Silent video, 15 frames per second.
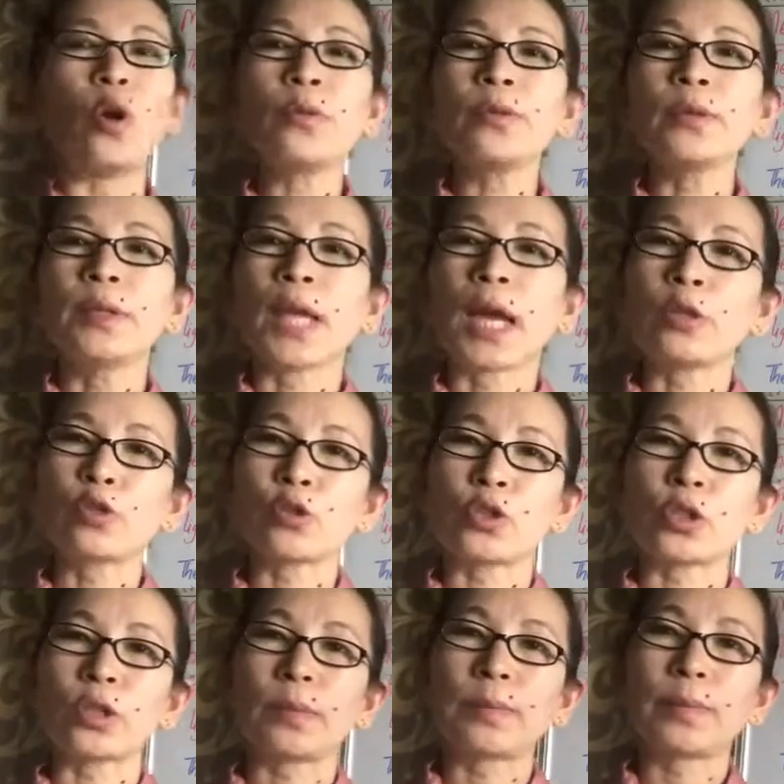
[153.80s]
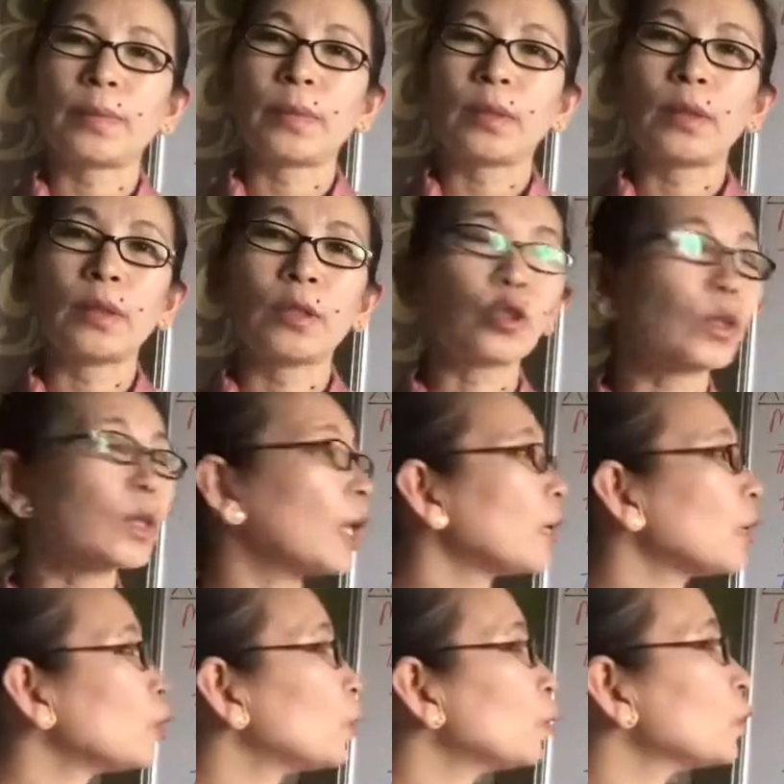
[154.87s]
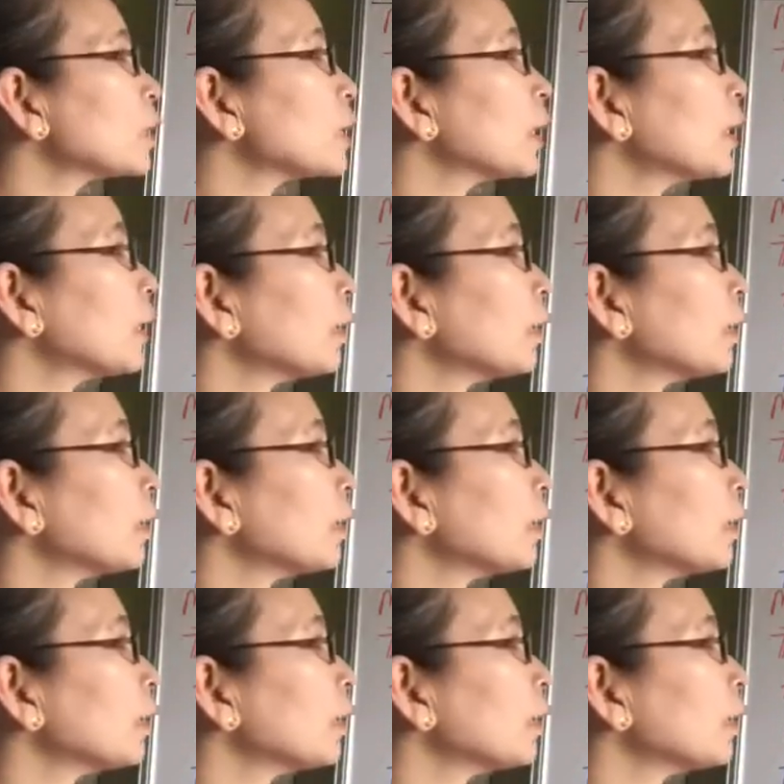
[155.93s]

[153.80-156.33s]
of nitrogen. So they used